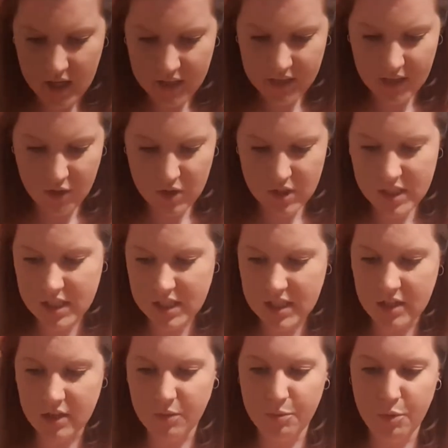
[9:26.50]
There are
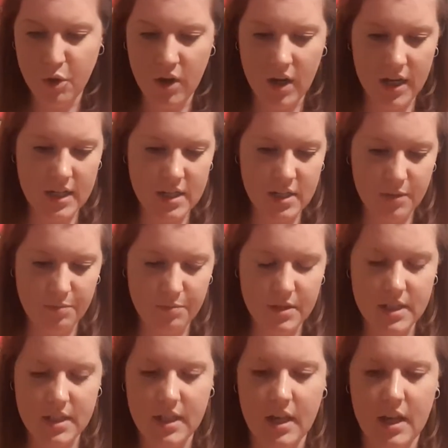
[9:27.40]
still more
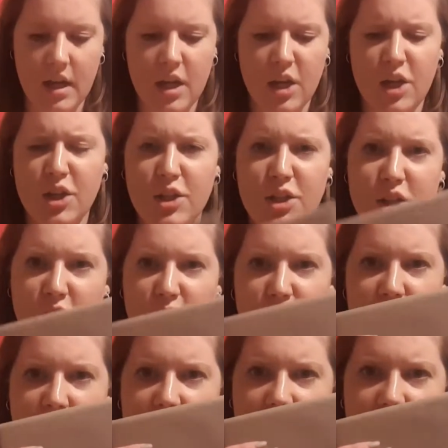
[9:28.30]
items.
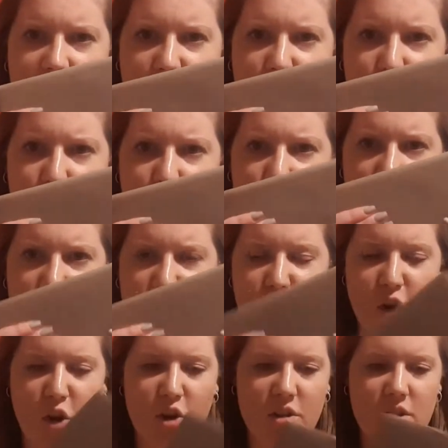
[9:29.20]
So then we've
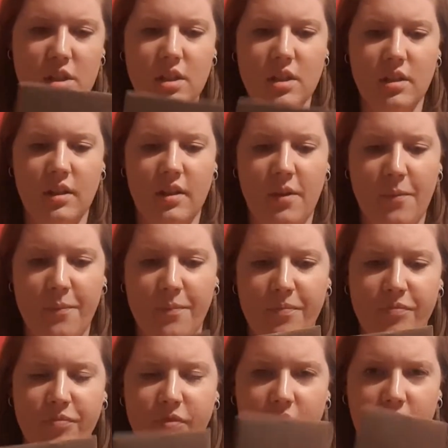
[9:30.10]
got
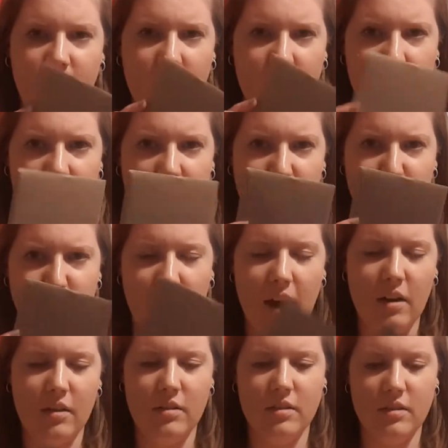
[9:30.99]
a little
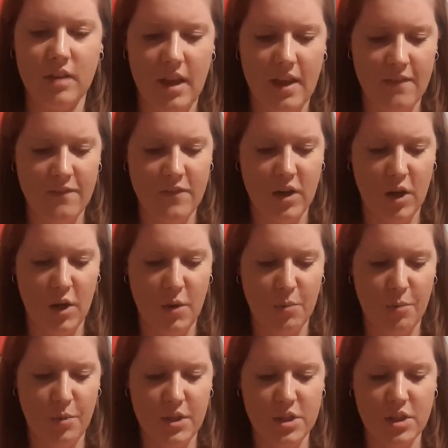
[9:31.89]
brown
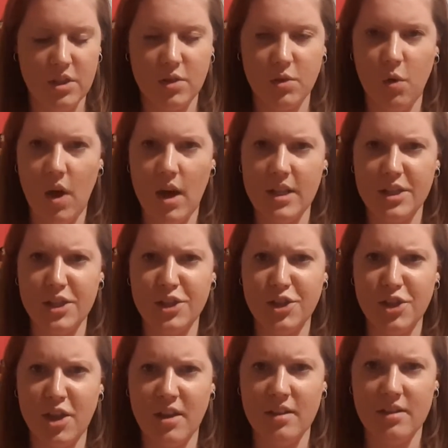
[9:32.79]
envelope which is quite
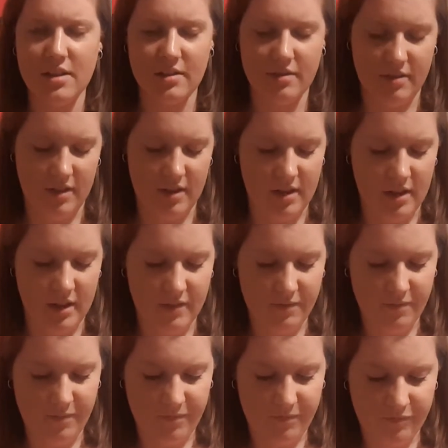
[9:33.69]
sturdy feeling.